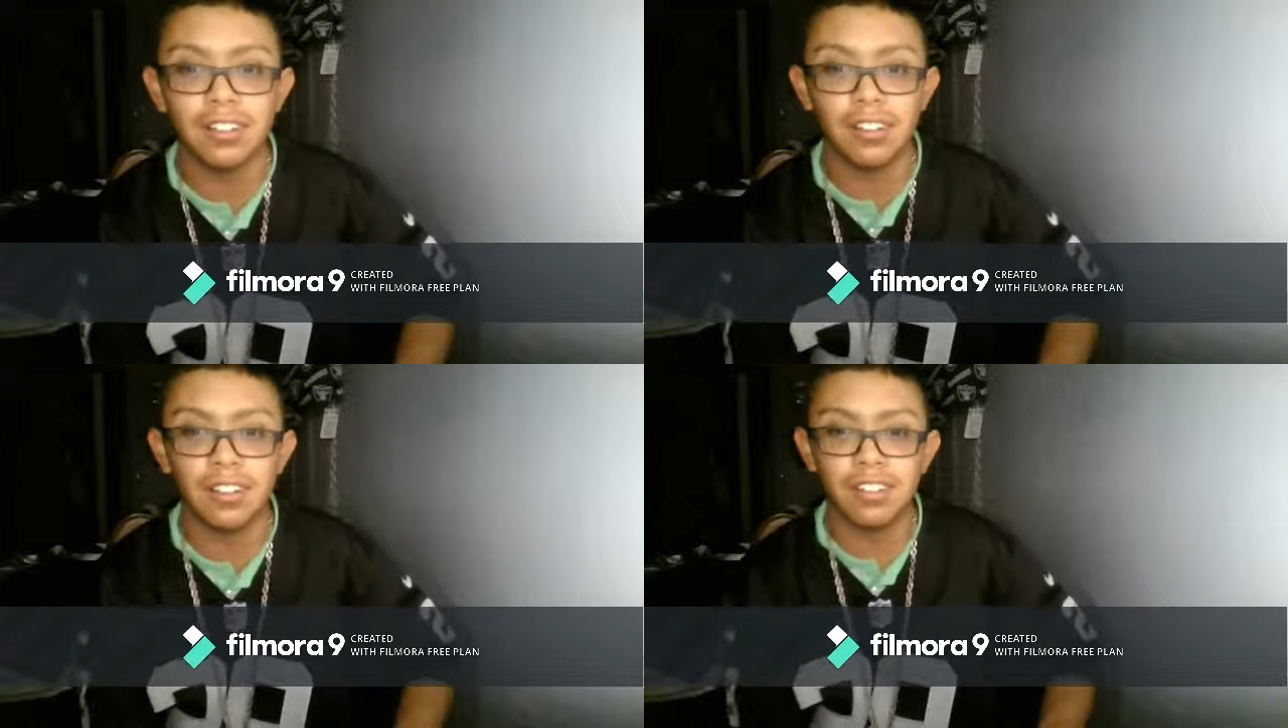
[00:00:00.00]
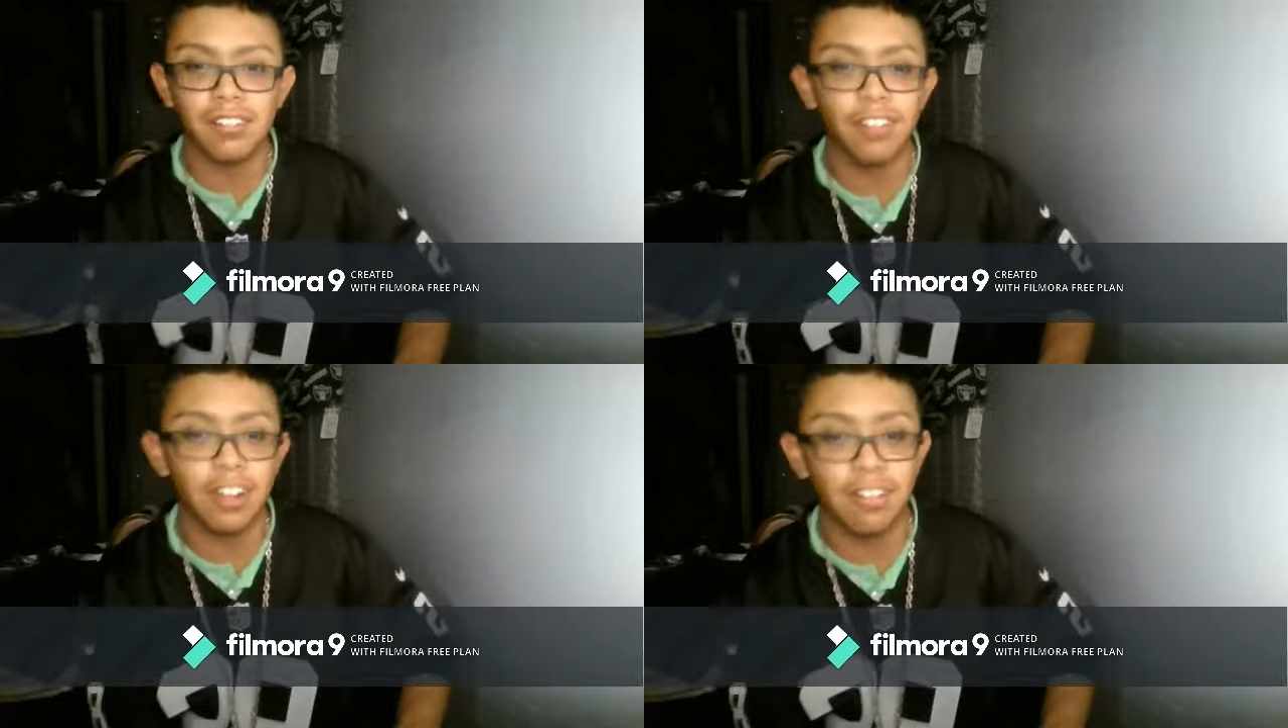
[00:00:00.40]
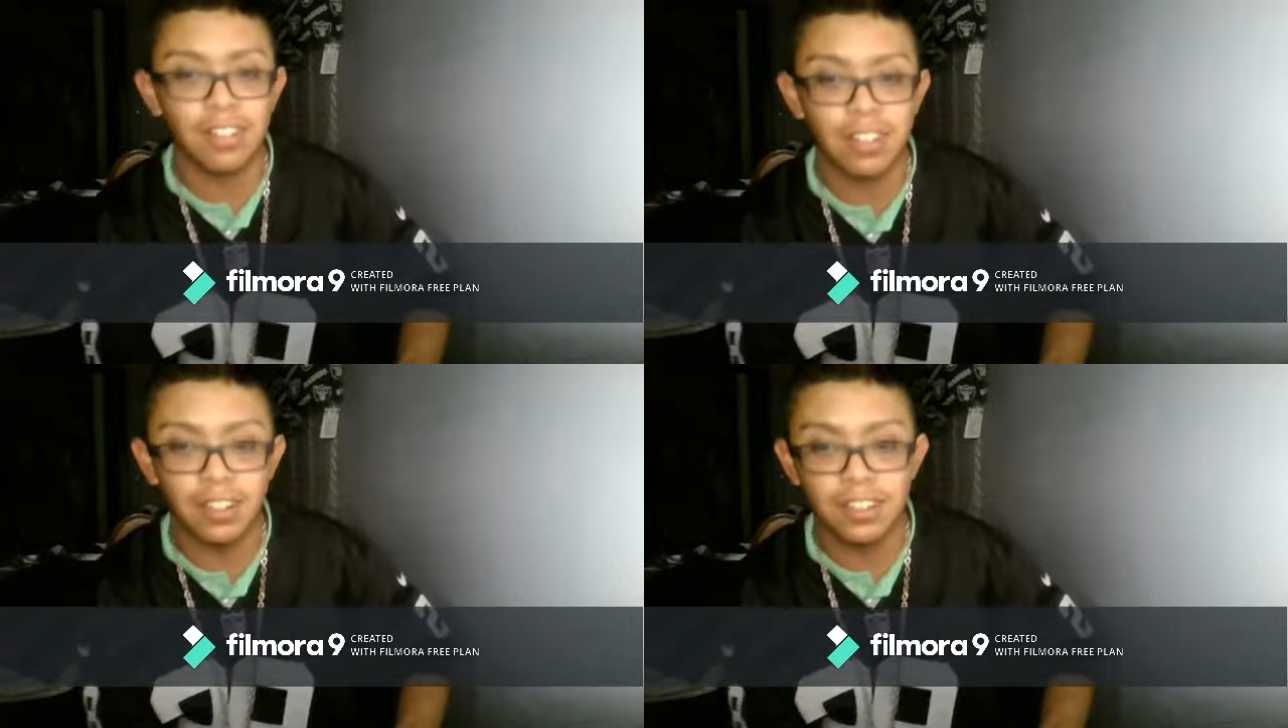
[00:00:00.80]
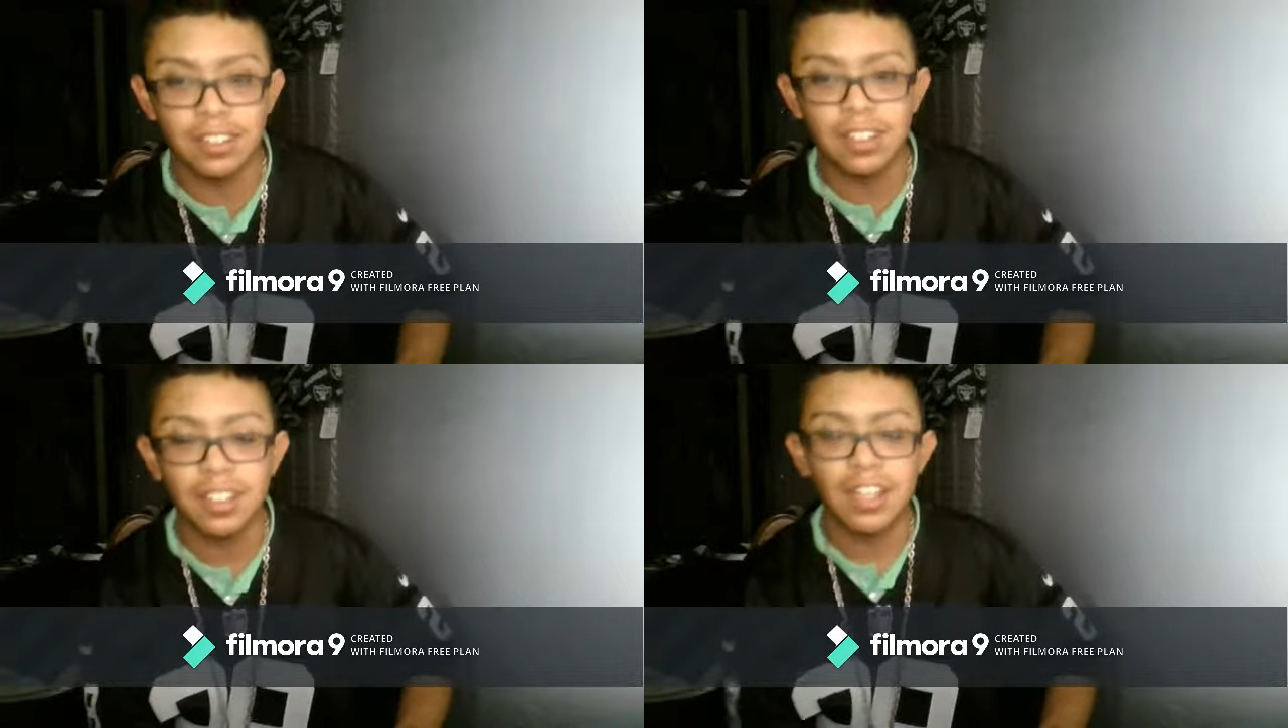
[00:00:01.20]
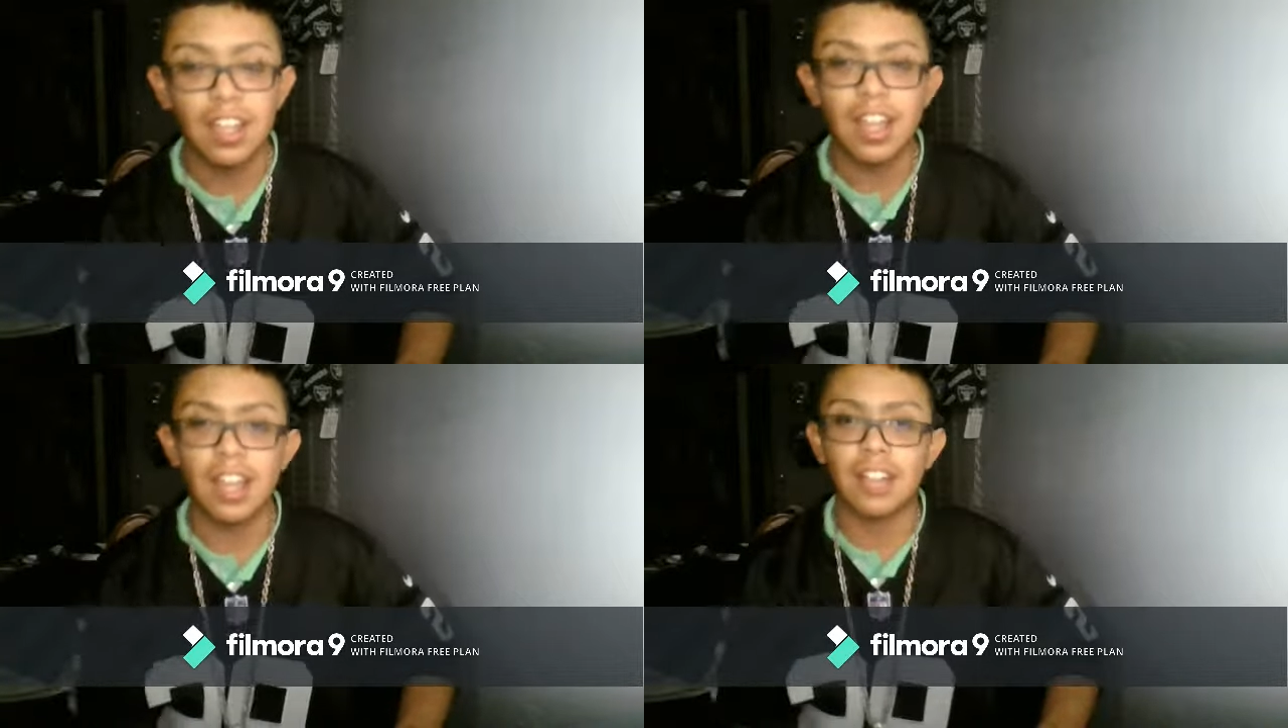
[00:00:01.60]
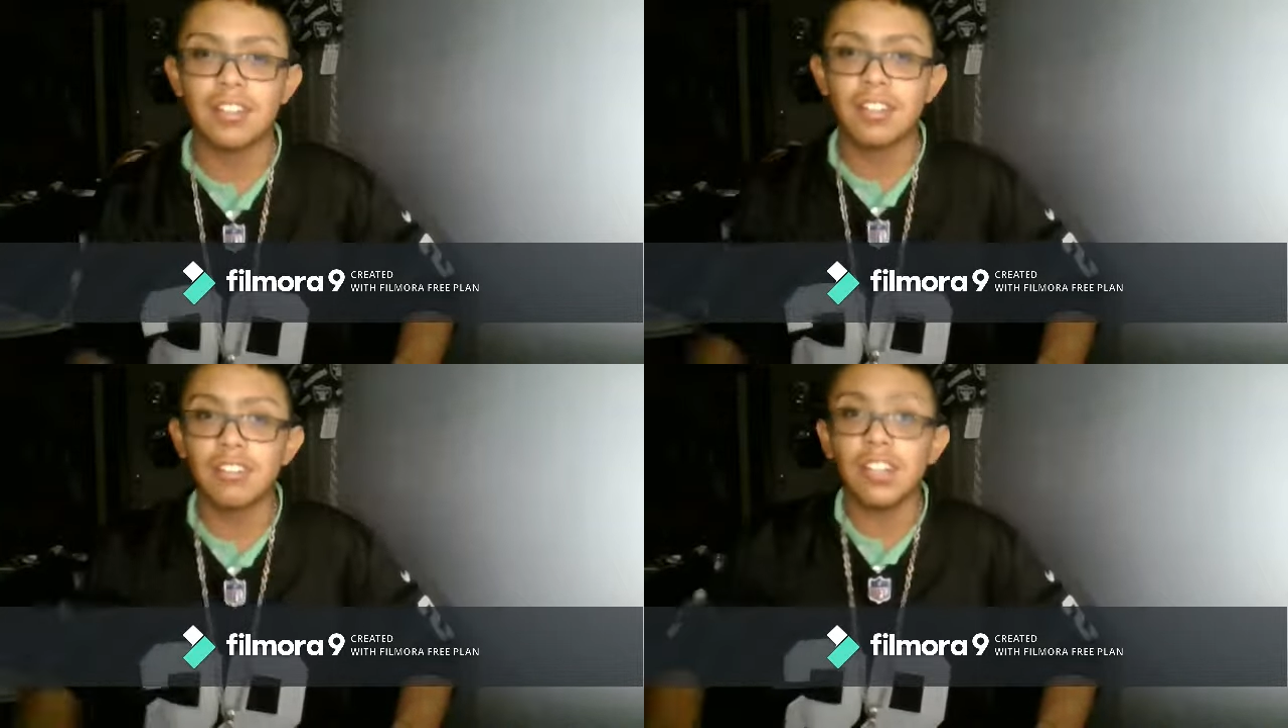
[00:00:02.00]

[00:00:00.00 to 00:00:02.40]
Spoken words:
No, 141 yards and 2